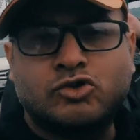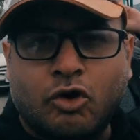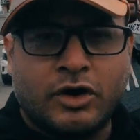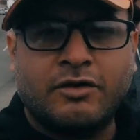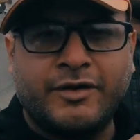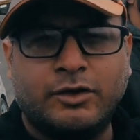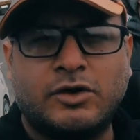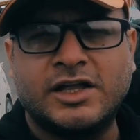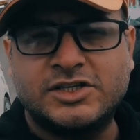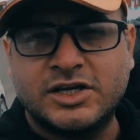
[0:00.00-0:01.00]
on our way to
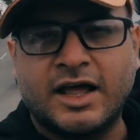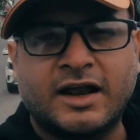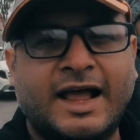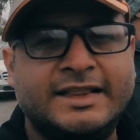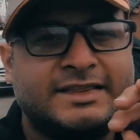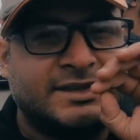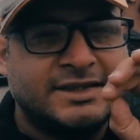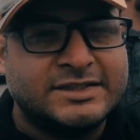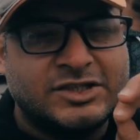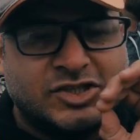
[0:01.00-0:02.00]
Khajjiar, and
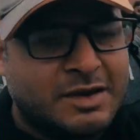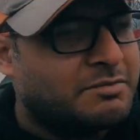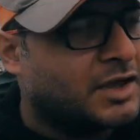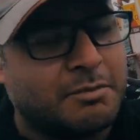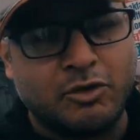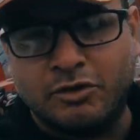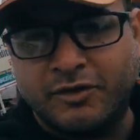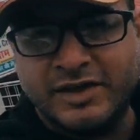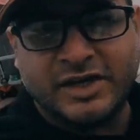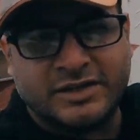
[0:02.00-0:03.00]
this gem came on the
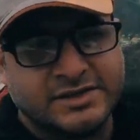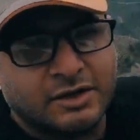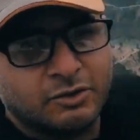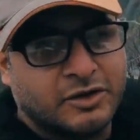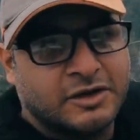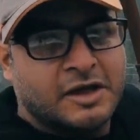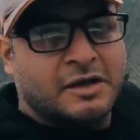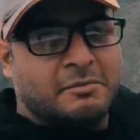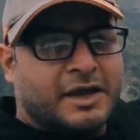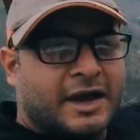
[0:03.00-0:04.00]
way. Check this out
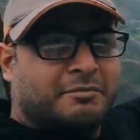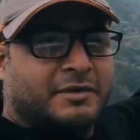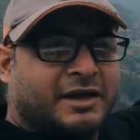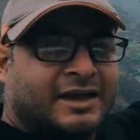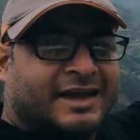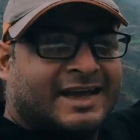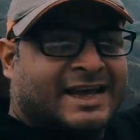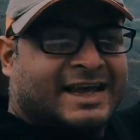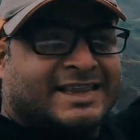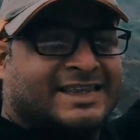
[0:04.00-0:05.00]
behind me.
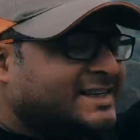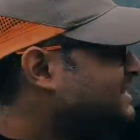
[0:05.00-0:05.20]
This